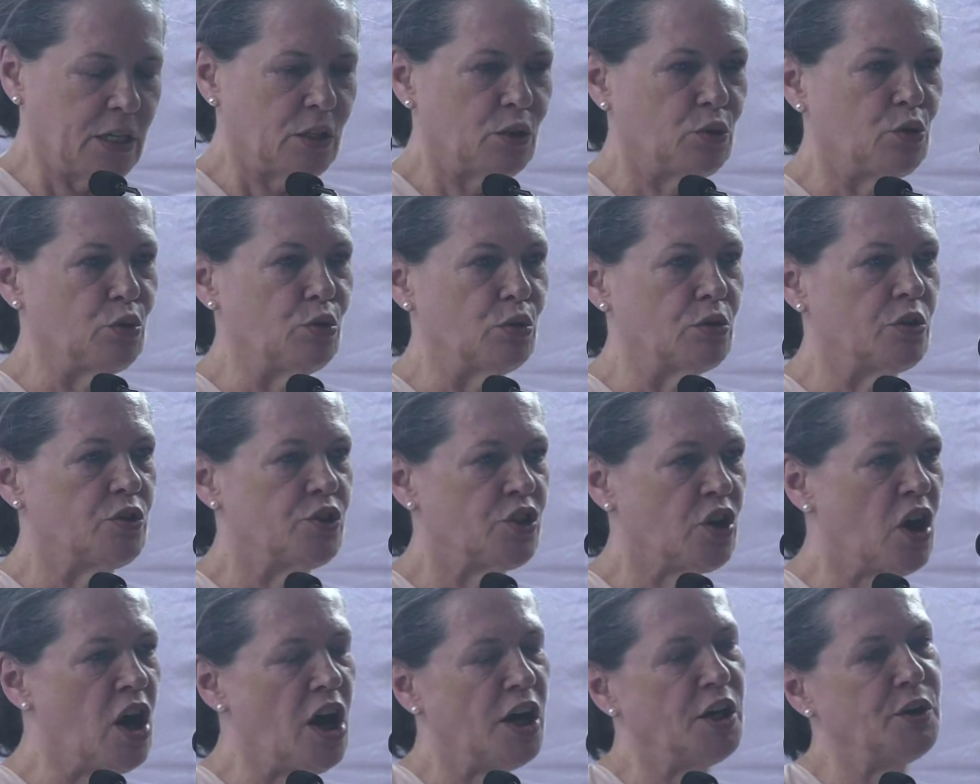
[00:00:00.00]
to
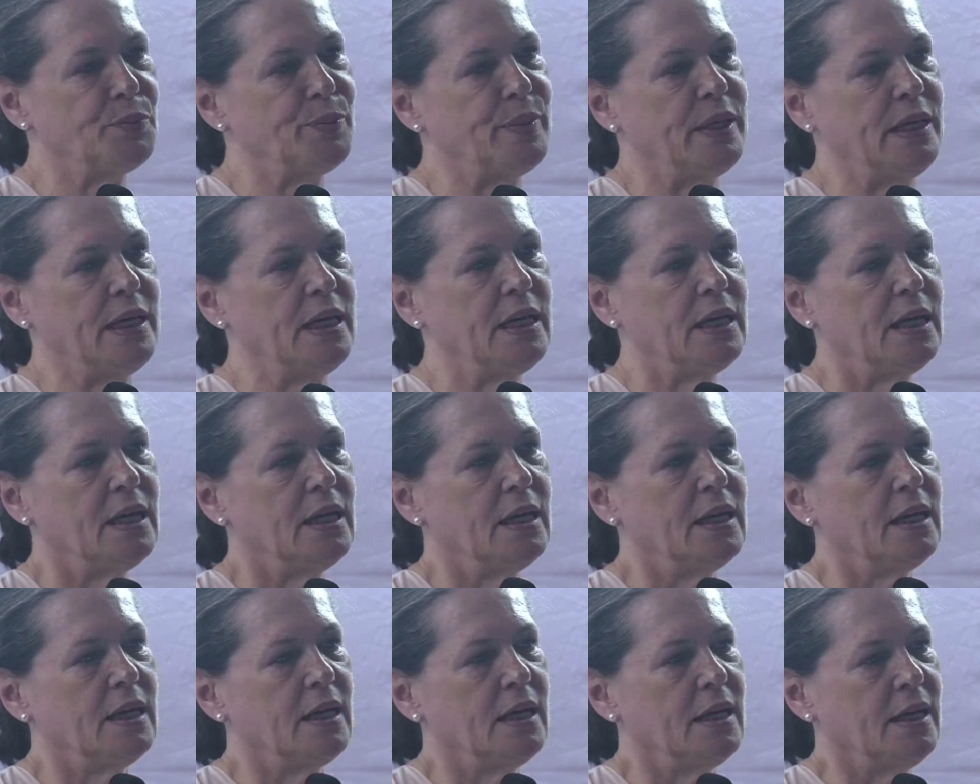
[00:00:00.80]
join me
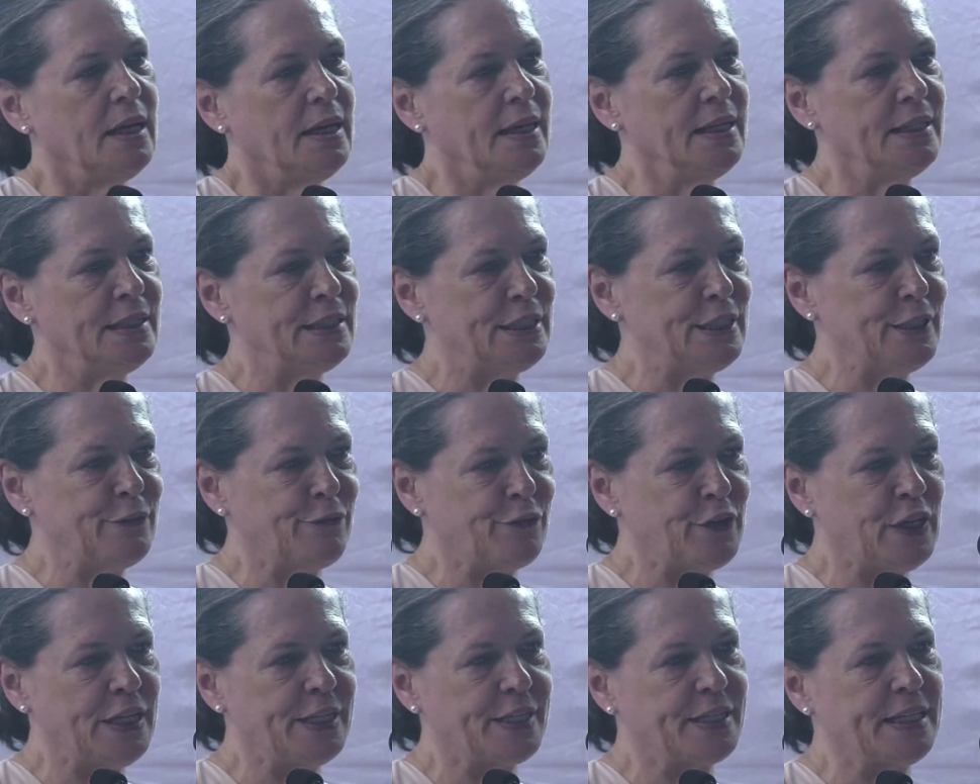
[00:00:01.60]
in
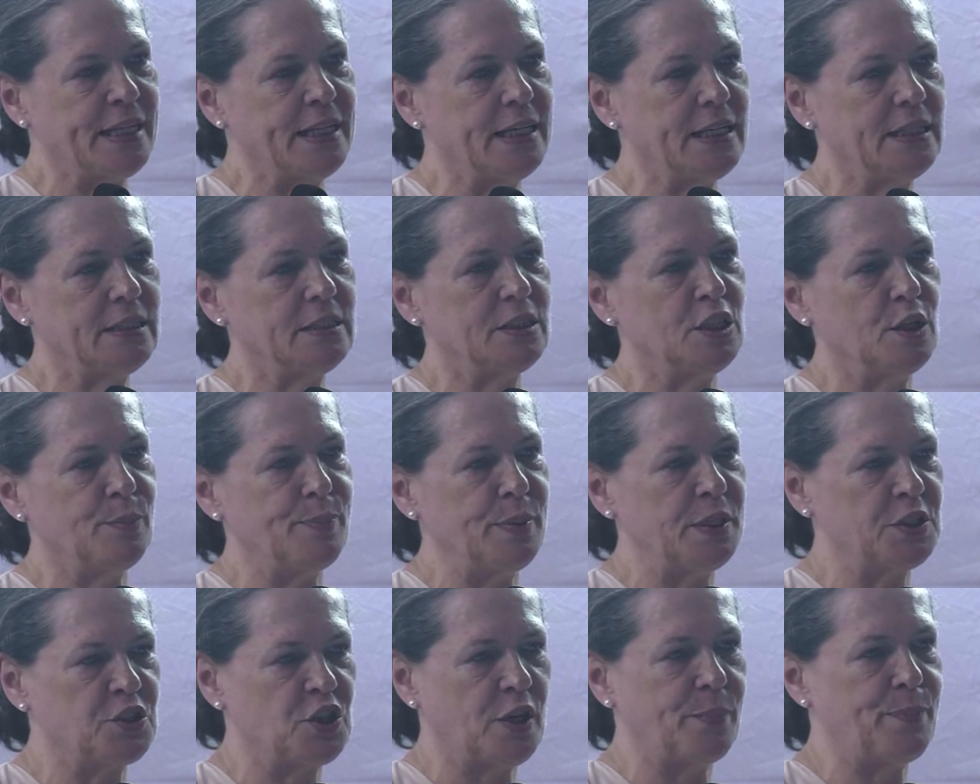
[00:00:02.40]
defeating the
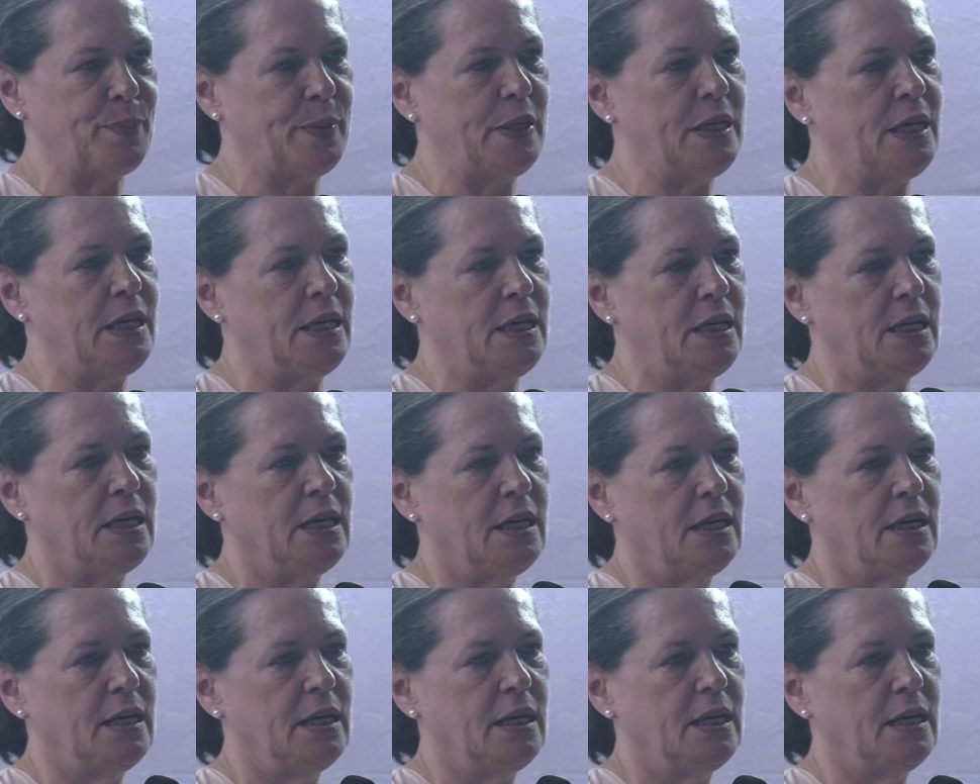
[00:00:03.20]
BJP